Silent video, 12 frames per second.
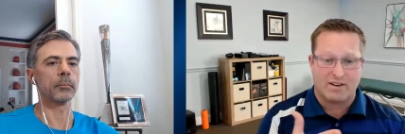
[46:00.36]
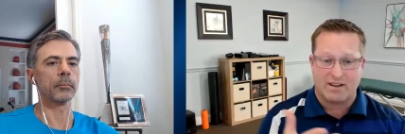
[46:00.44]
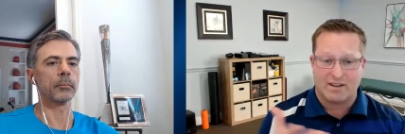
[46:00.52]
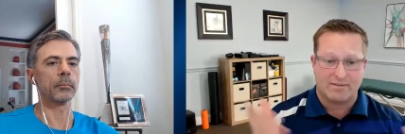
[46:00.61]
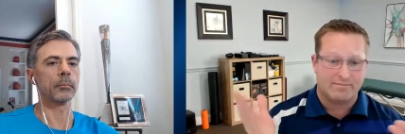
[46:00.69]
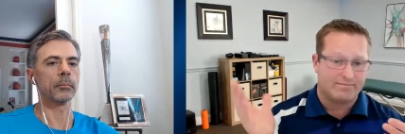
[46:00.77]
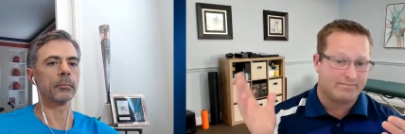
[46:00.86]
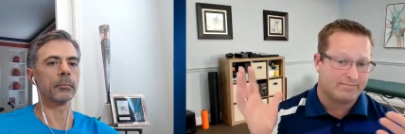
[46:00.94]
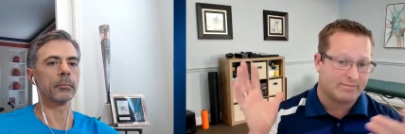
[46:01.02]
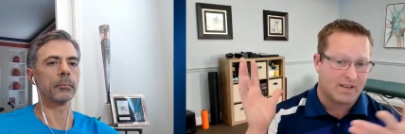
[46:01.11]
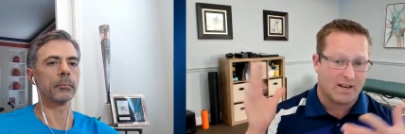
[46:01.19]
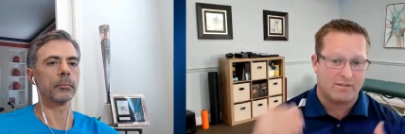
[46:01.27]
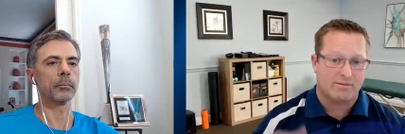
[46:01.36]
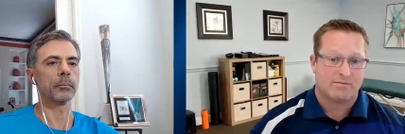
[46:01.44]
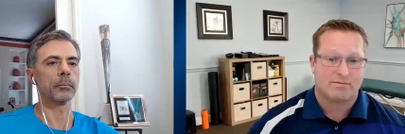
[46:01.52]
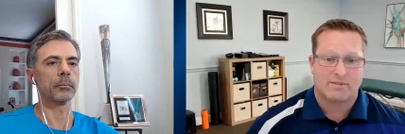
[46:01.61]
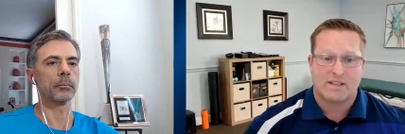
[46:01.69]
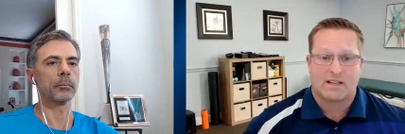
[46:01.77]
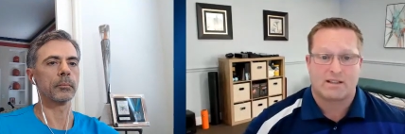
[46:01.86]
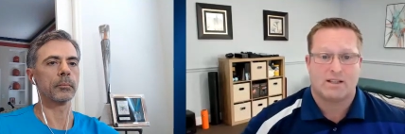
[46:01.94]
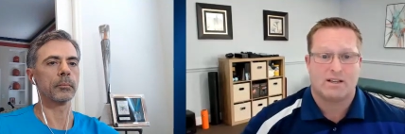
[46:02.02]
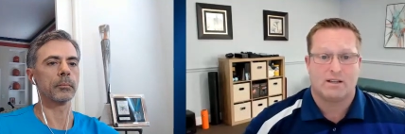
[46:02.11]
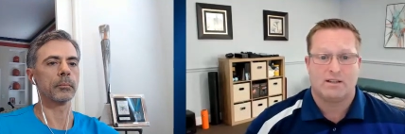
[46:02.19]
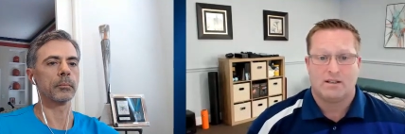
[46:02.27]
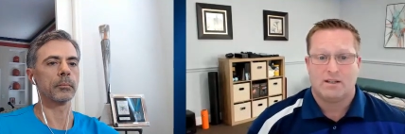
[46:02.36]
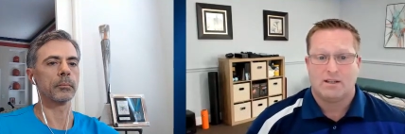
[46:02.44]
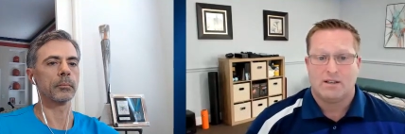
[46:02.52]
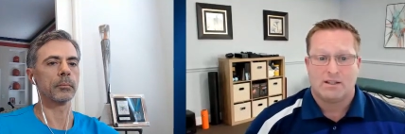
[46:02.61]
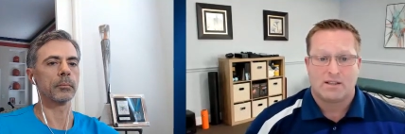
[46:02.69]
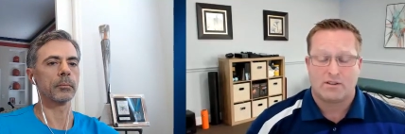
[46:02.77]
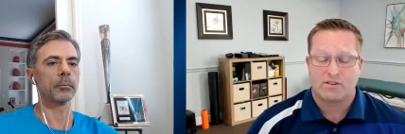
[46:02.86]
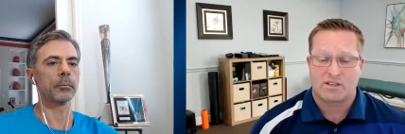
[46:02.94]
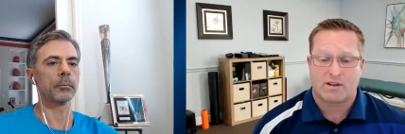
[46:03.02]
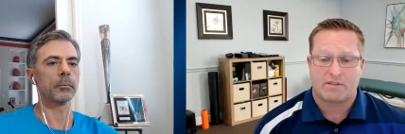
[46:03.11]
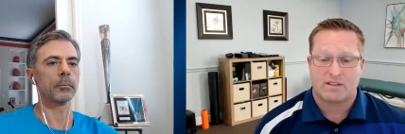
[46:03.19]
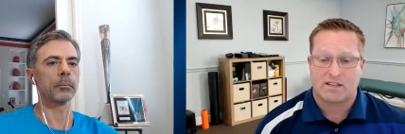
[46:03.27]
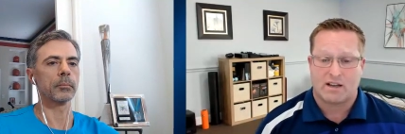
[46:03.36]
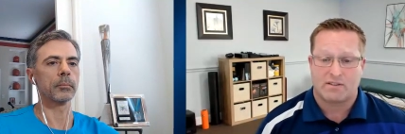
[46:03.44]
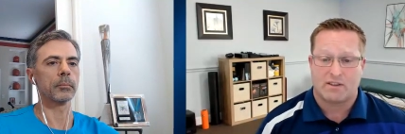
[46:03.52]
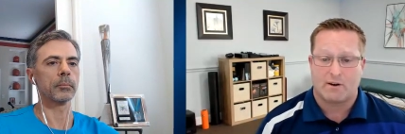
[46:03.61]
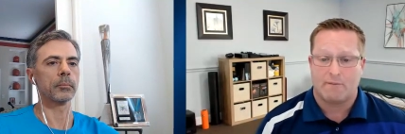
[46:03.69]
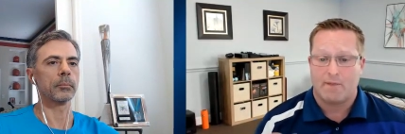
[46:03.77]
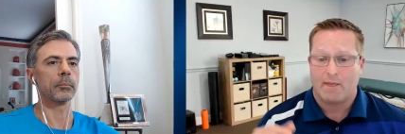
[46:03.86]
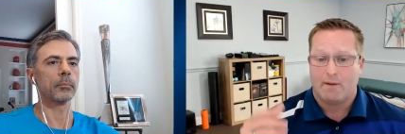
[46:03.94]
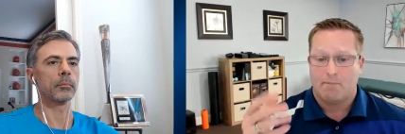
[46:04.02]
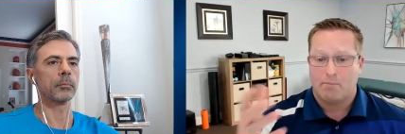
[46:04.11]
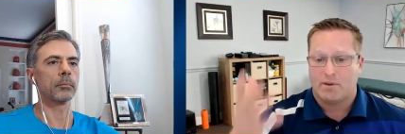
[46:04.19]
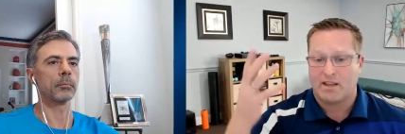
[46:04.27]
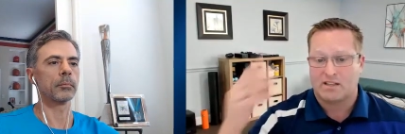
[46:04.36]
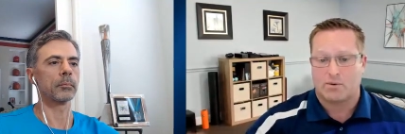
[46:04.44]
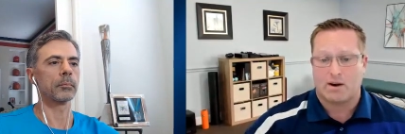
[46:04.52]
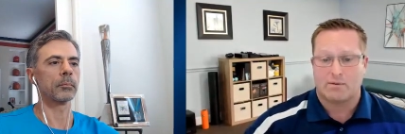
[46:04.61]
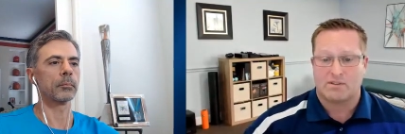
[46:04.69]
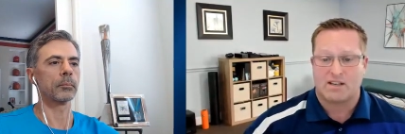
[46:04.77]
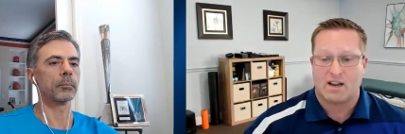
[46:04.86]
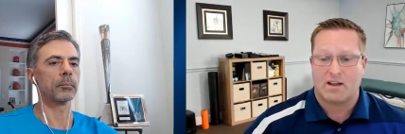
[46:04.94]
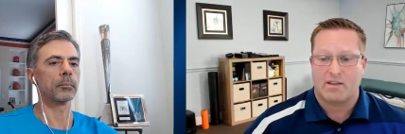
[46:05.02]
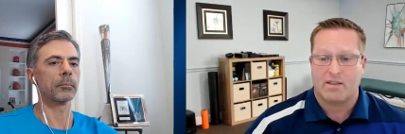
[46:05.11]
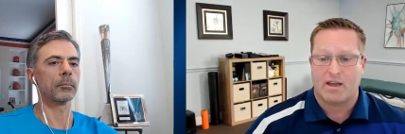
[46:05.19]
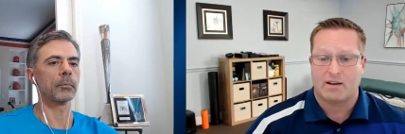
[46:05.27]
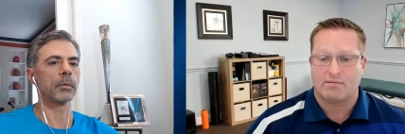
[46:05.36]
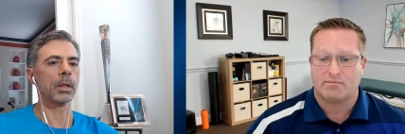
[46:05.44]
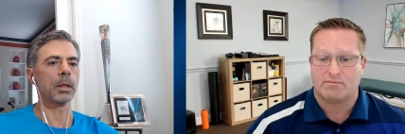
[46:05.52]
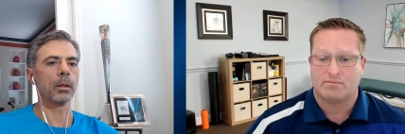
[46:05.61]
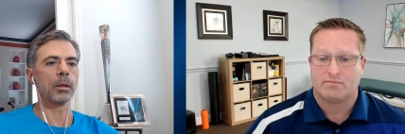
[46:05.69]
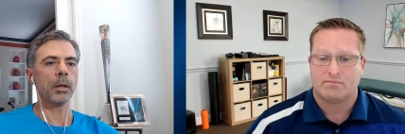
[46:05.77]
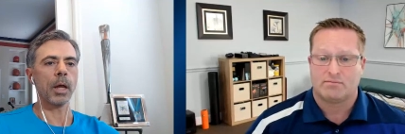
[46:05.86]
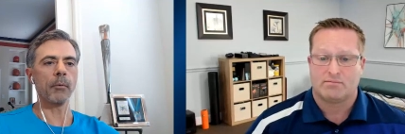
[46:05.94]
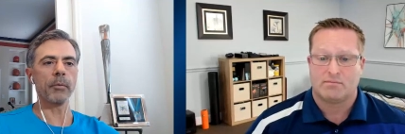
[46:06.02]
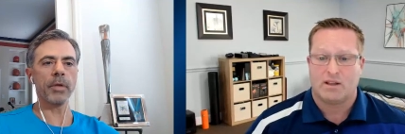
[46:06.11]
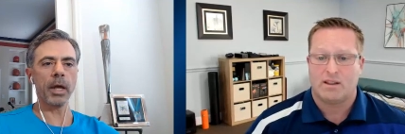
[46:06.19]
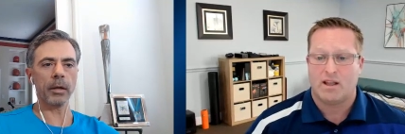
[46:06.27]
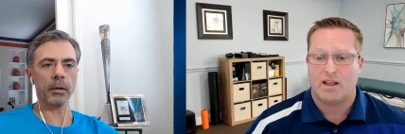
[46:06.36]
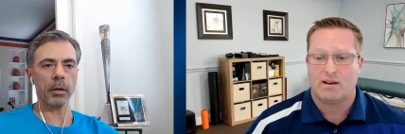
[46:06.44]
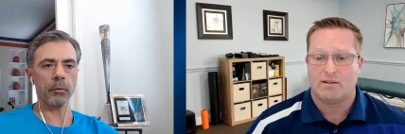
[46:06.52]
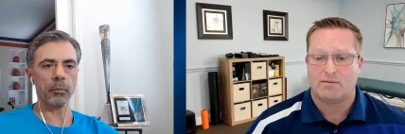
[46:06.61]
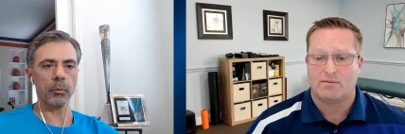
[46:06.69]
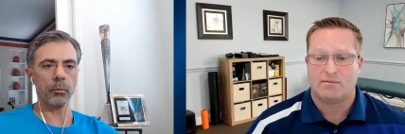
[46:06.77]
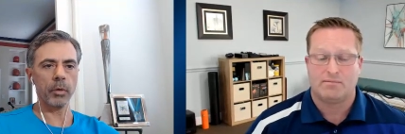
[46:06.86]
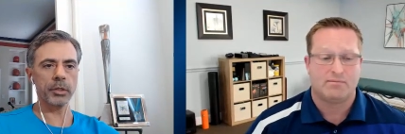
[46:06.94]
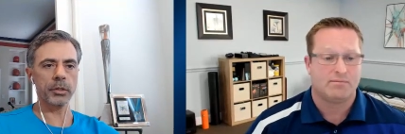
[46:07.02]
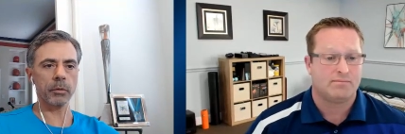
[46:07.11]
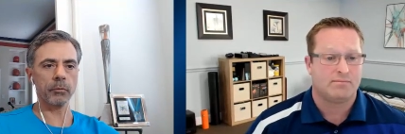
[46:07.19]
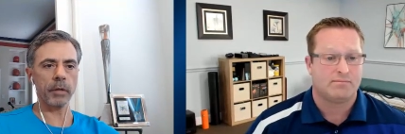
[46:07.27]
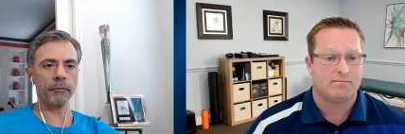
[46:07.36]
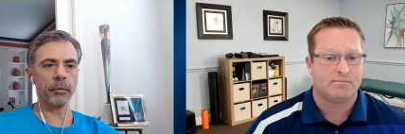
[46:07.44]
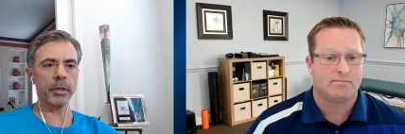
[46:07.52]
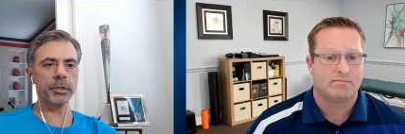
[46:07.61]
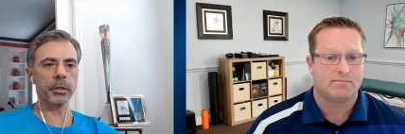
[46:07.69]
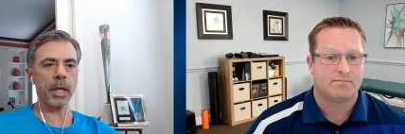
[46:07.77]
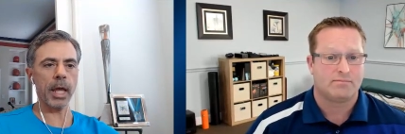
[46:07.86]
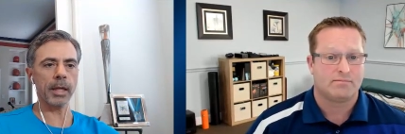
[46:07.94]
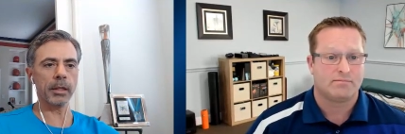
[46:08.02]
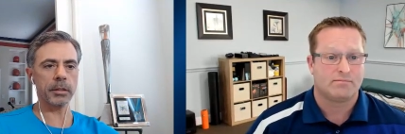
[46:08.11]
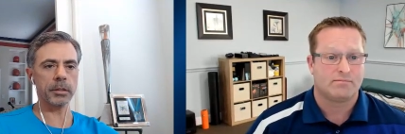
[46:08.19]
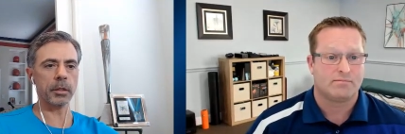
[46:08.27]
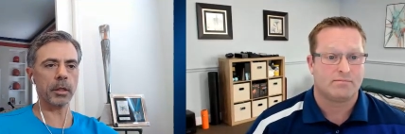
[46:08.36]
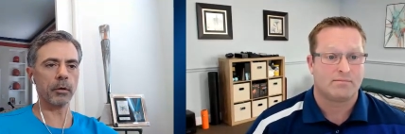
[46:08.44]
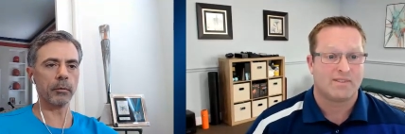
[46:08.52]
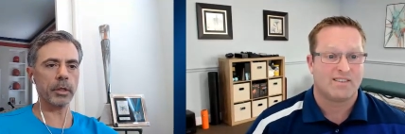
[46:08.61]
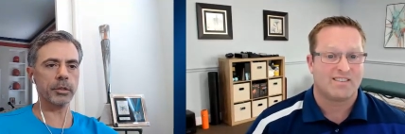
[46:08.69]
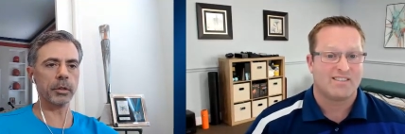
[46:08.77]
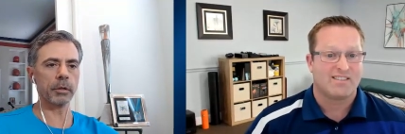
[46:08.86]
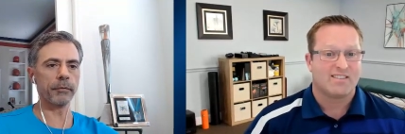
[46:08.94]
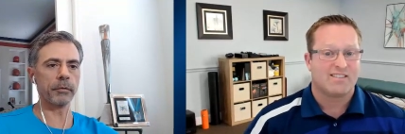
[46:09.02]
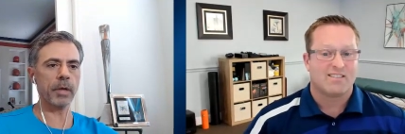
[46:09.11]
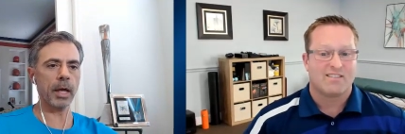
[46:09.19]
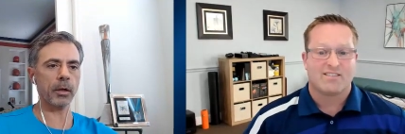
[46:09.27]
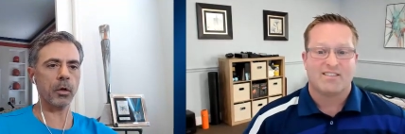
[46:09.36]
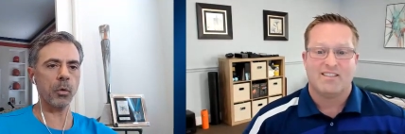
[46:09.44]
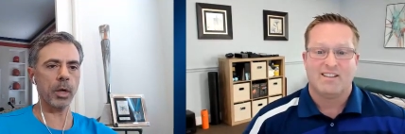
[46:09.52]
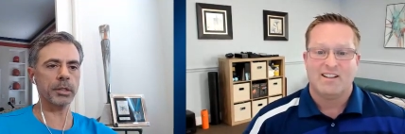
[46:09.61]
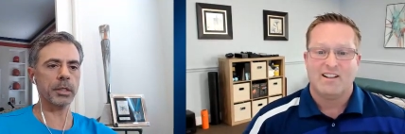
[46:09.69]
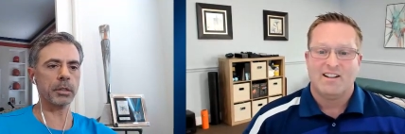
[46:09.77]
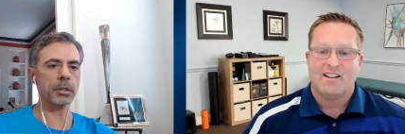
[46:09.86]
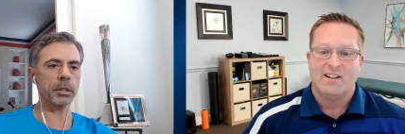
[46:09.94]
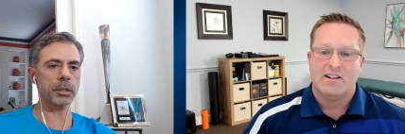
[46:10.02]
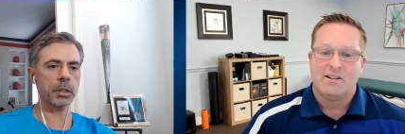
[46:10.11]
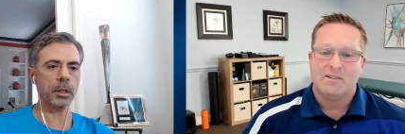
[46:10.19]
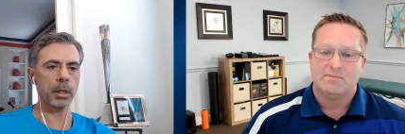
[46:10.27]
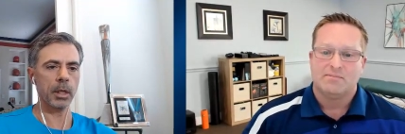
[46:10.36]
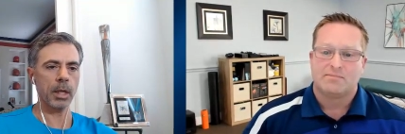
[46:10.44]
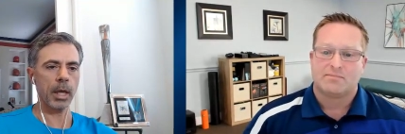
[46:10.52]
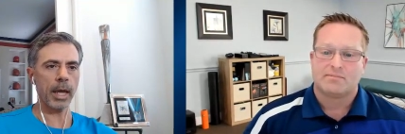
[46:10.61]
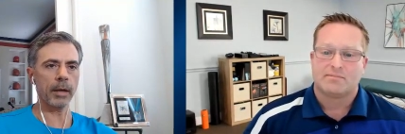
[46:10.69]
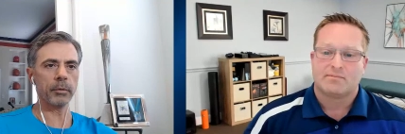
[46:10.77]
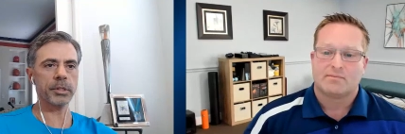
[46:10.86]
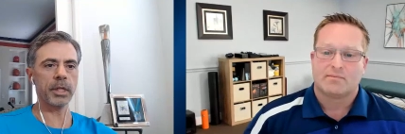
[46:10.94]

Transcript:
Speaker 1: to, you know, take the, the other stuff that's out there. But that's what I would say on
Speaker 2: that. we've got a Rich, if Richard had is still here, Richard, if you've got a question, just I don't